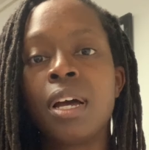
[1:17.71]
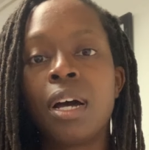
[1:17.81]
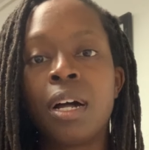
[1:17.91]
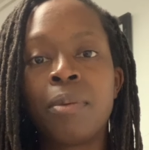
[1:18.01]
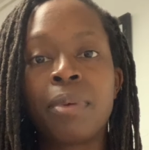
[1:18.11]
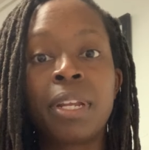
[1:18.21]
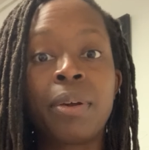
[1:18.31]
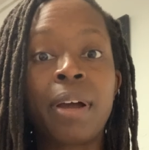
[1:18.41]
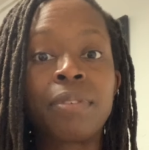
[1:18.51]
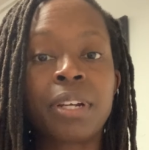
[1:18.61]
um, you know,
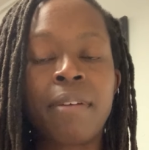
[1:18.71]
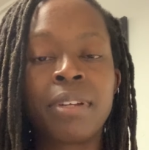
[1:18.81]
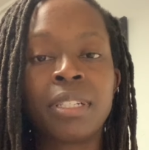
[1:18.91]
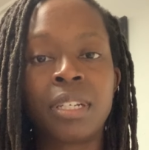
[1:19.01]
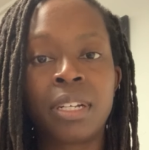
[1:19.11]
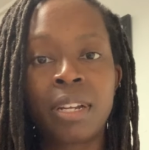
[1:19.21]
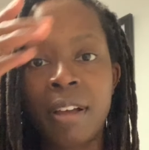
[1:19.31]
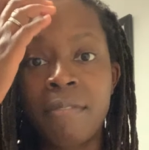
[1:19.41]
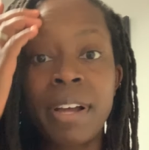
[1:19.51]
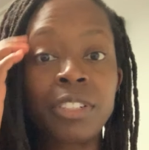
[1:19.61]
after having done
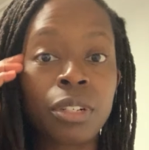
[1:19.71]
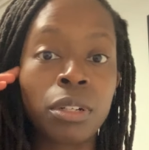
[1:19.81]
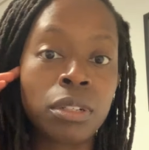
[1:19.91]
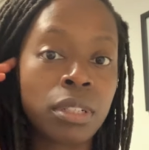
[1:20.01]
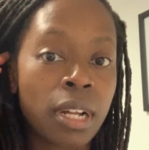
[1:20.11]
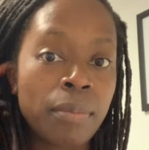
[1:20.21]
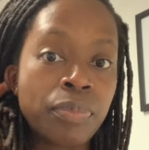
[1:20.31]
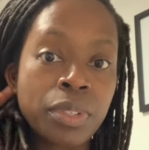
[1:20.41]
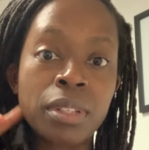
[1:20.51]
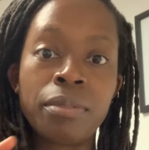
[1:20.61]
a vaginal
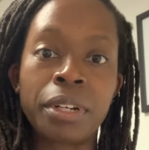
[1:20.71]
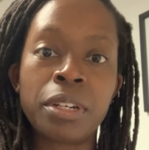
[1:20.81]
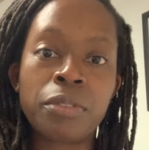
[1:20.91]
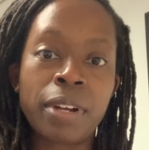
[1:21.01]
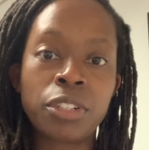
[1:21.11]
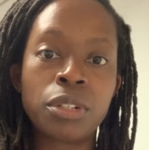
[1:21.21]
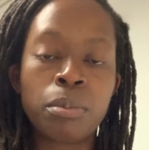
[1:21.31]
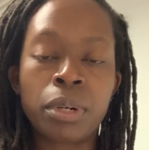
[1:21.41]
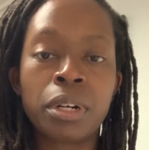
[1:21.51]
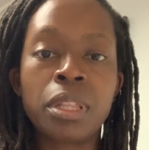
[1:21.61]
um, delivery or vaginal
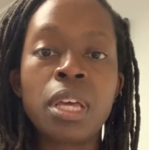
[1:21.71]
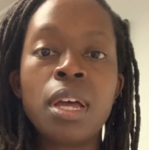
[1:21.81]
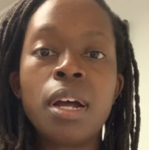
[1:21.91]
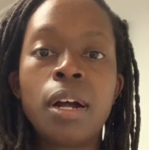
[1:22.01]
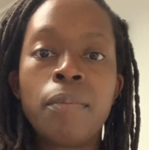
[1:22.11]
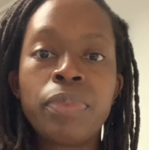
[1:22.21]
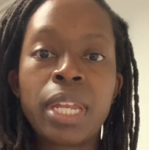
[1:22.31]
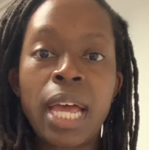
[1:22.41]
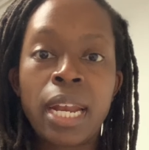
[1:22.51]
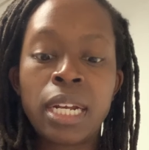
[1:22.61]
birth um,
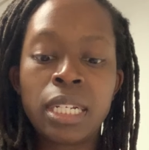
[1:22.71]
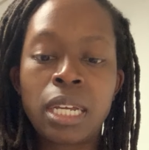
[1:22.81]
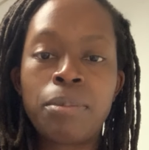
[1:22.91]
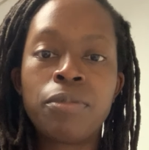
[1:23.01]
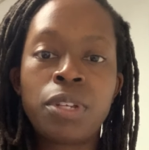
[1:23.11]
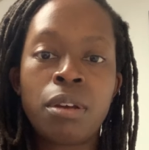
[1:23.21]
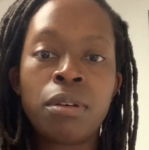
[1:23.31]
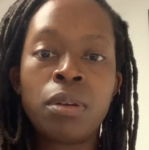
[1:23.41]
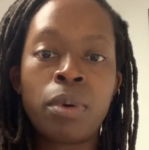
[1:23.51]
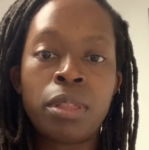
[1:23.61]
and had any type of
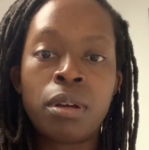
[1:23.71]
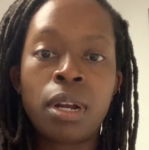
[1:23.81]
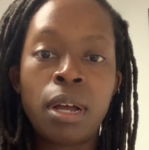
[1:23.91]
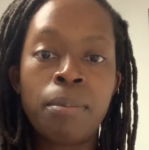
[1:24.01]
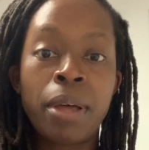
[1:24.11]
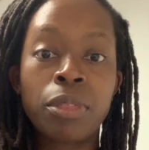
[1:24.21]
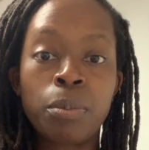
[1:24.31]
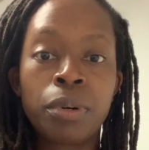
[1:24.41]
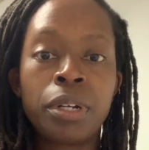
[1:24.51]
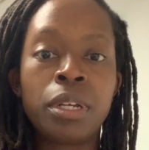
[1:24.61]
tearing, whether um, at the
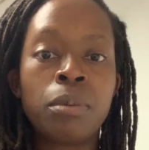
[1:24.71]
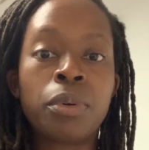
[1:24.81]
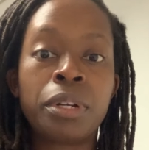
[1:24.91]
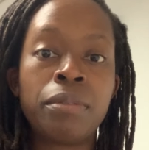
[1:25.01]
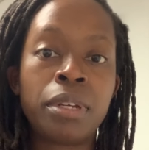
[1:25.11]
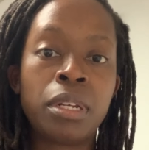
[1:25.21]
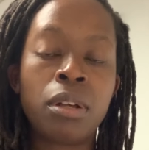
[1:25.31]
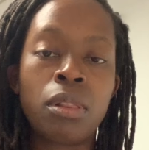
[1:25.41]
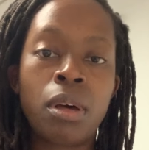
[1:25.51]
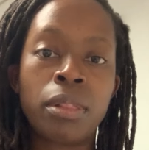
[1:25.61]
perineum or even
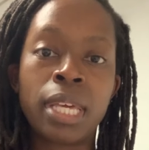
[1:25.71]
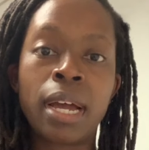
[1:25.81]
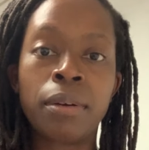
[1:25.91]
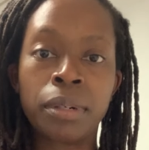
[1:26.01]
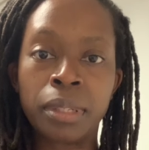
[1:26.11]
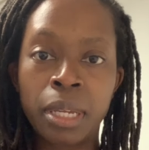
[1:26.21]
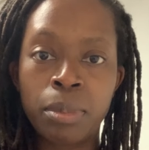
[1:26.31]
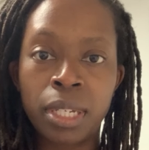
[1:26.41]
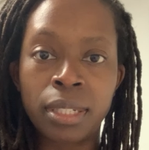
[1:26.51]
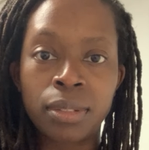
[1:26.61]
along the outer
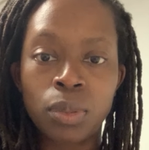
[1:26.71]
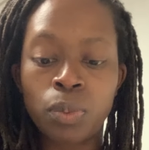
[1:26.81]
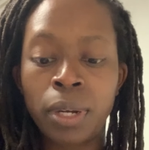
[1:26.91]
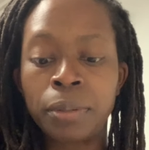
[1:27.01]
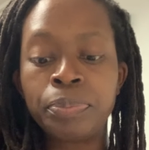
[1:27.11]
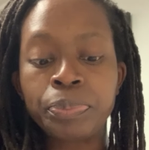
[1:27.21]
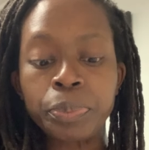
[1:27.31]
labia as well.